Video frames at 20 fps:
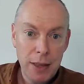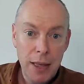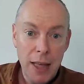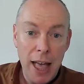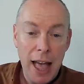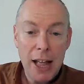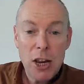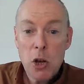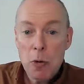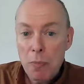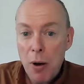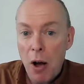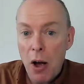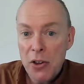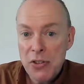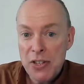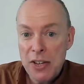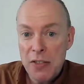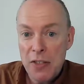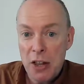and you pass
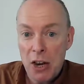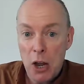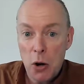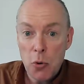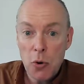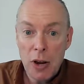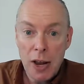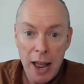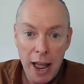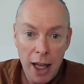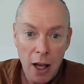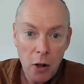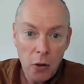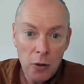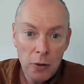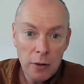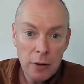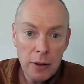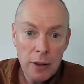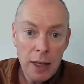it the
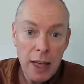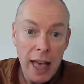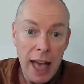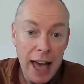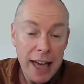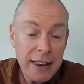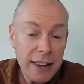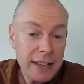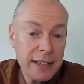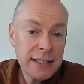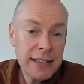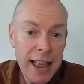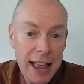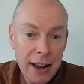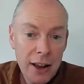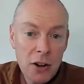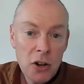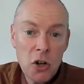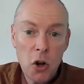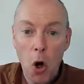locale and a
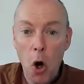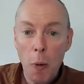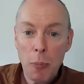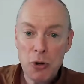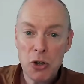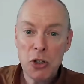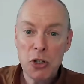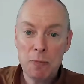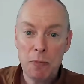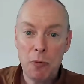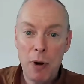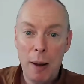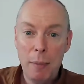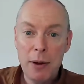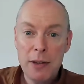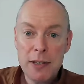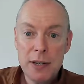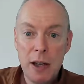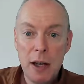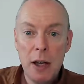second options
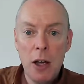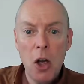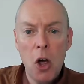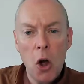parameter